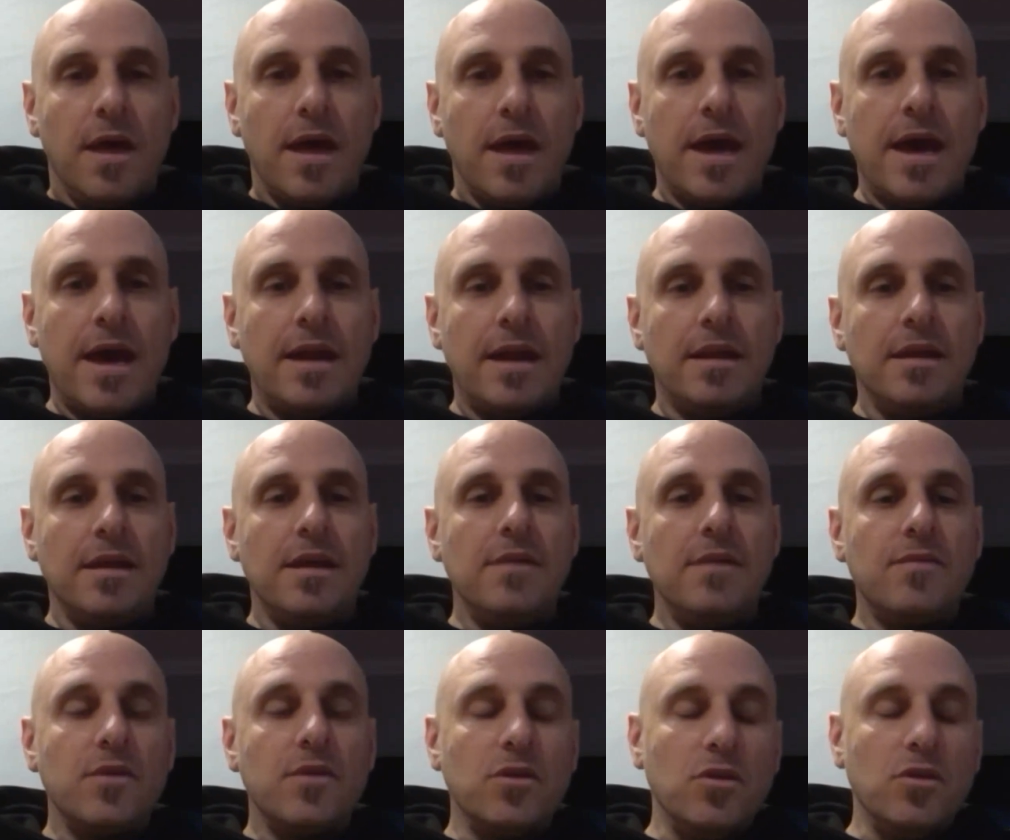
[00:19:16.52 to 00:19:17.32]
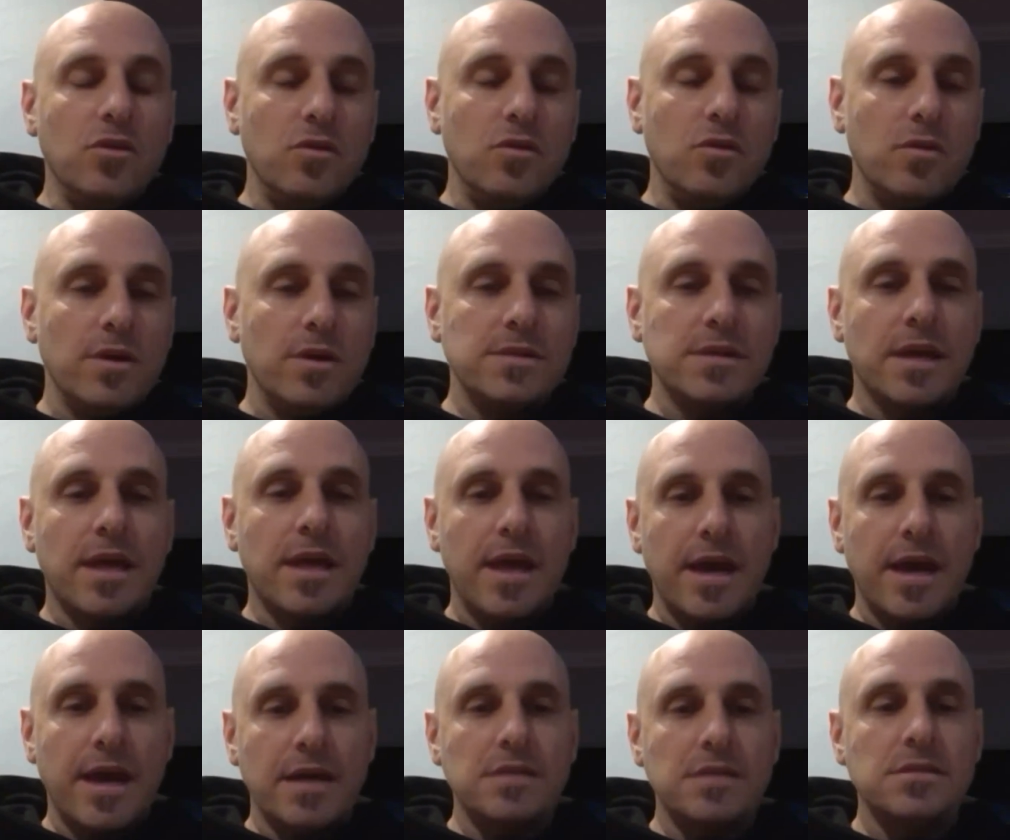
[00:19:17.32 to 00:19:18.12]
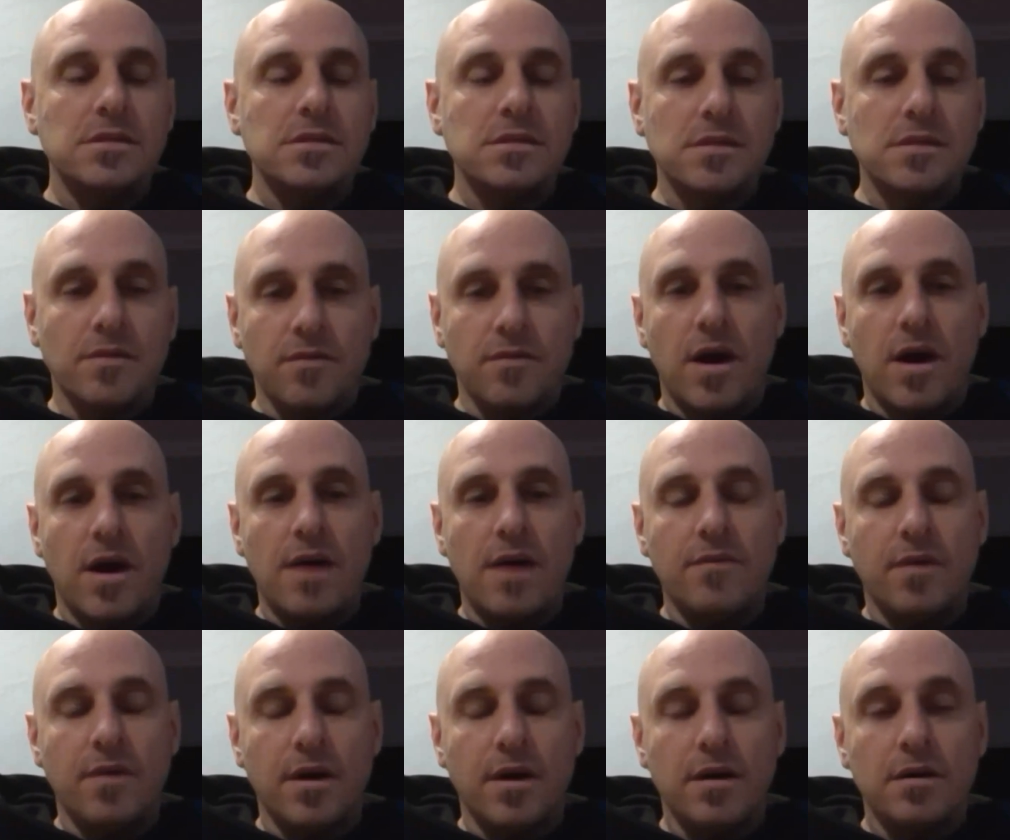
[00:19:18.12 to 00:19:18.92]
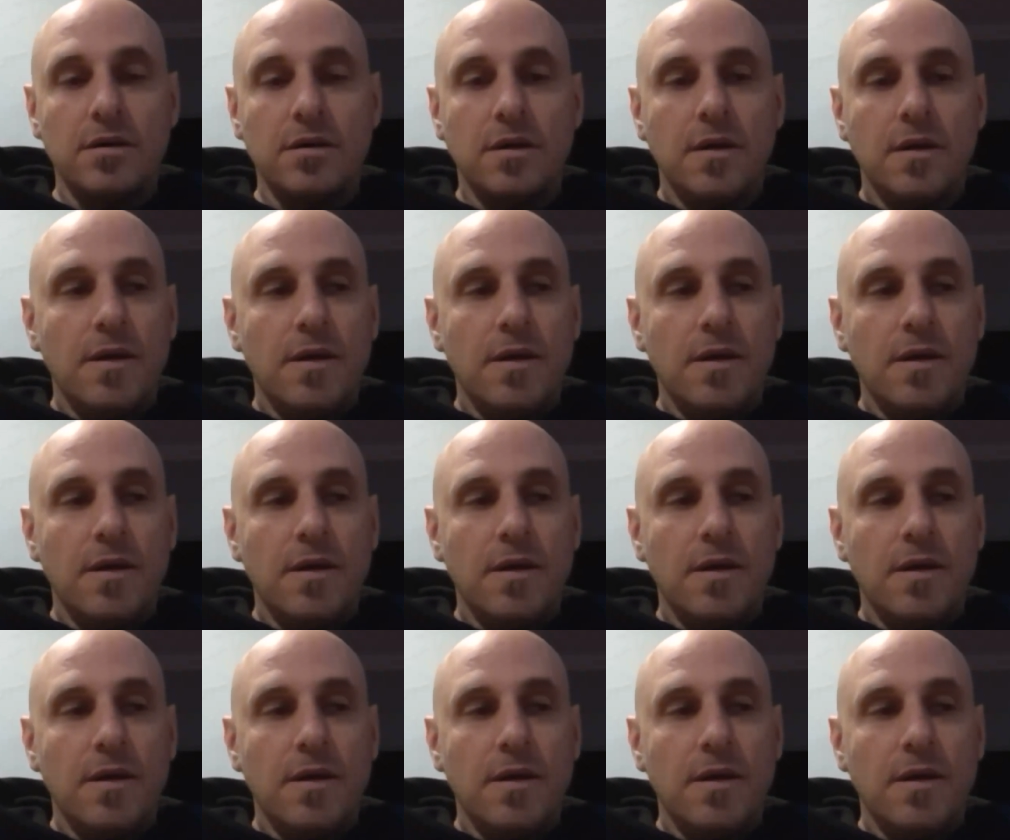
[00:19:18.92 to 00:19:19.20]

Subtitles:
And even you as a cancer survivor,